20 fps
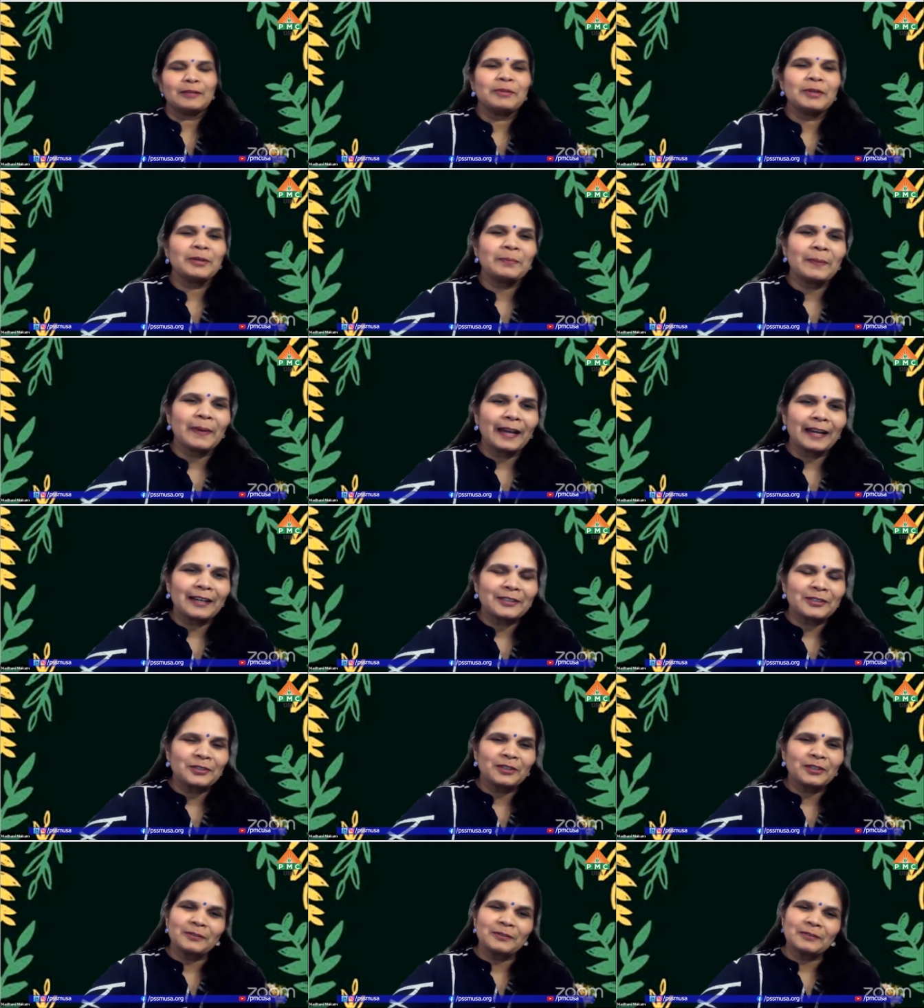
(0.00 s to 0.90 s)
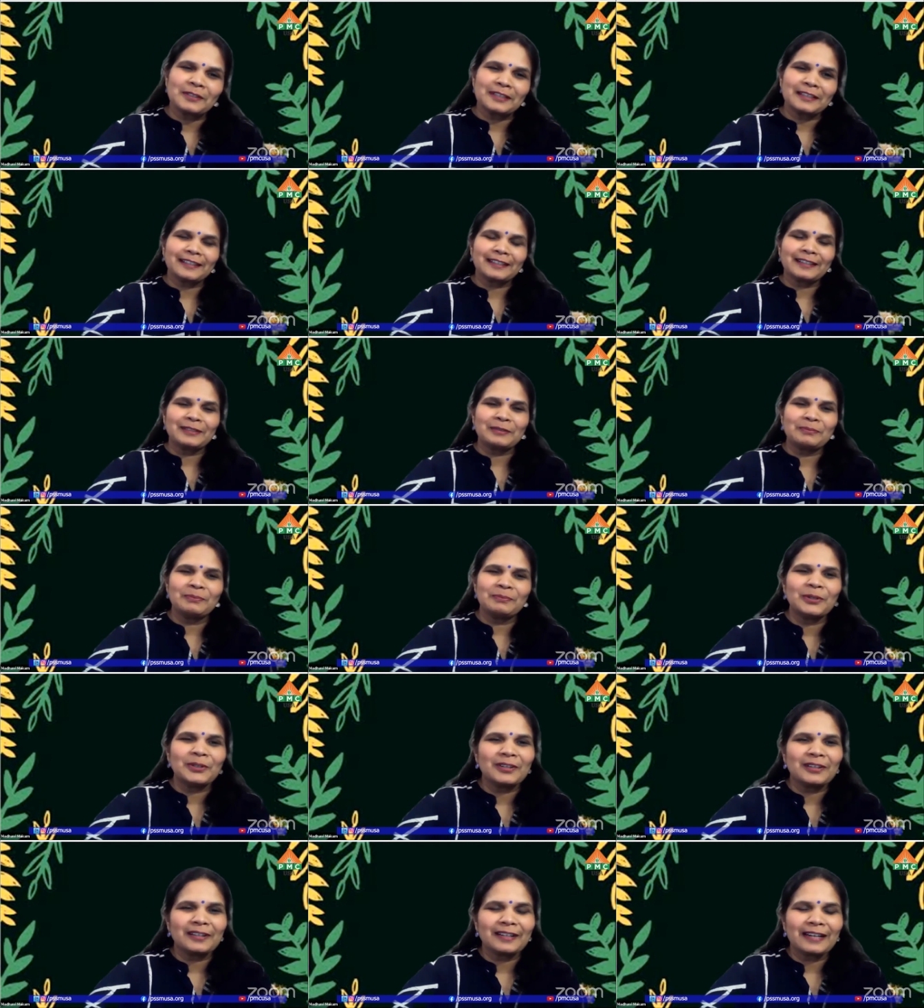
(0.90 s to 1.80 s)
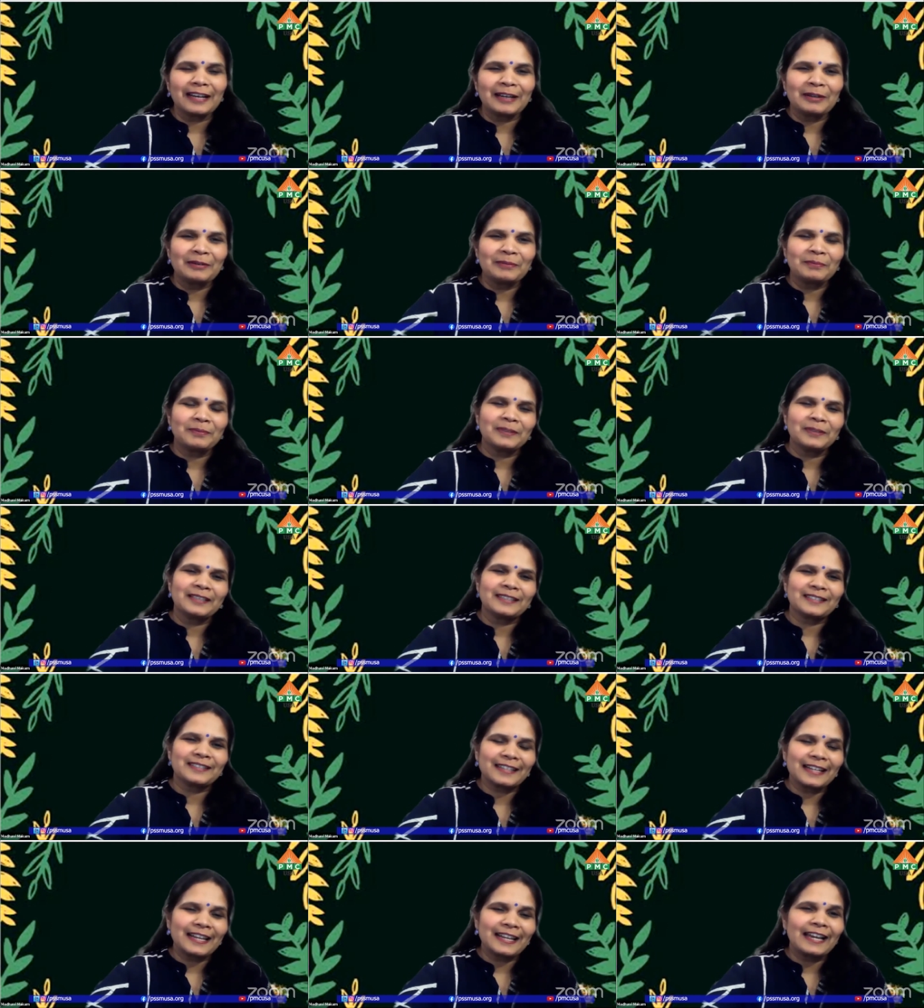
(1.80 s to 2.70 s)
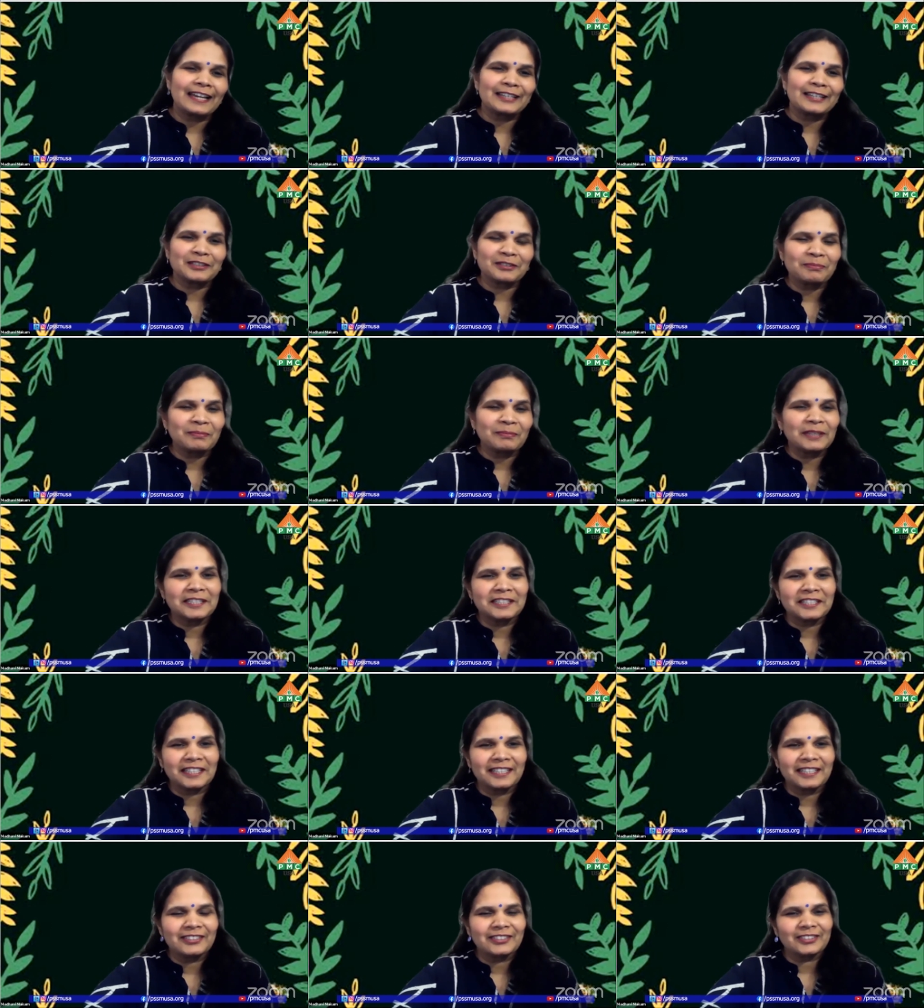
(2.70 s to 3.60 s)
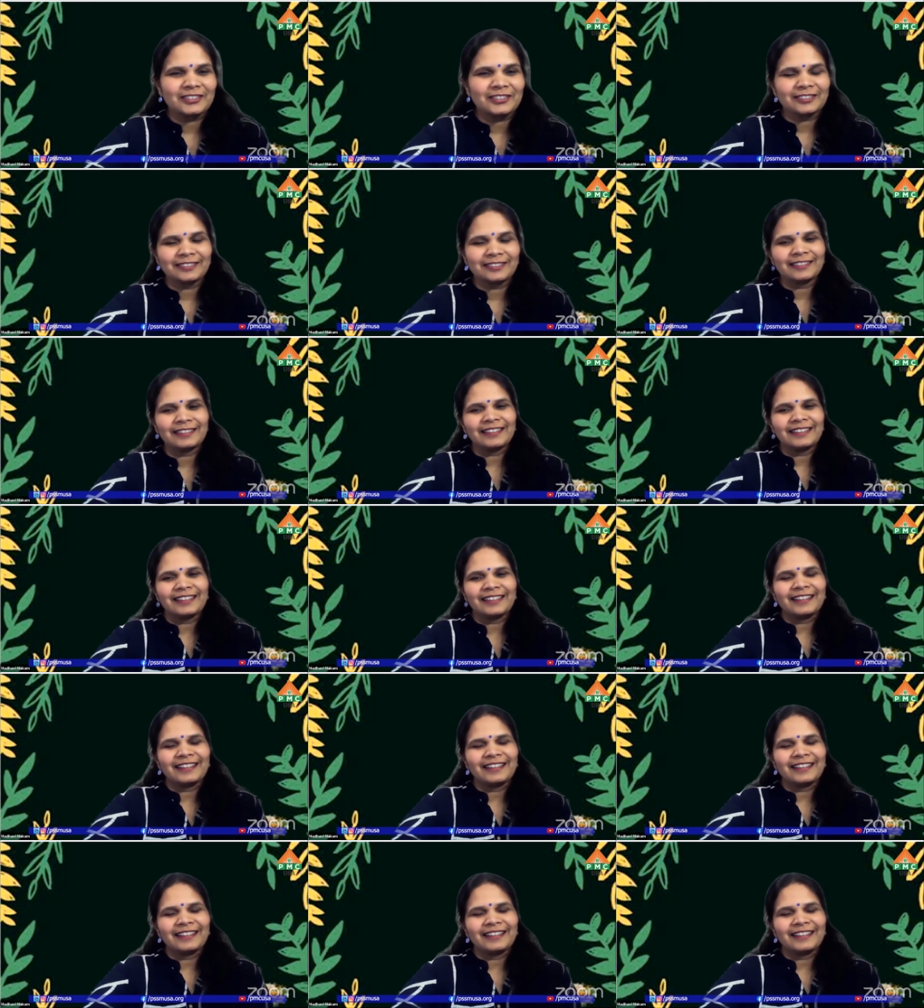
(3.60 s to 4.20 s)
coming back to our book club / meditation,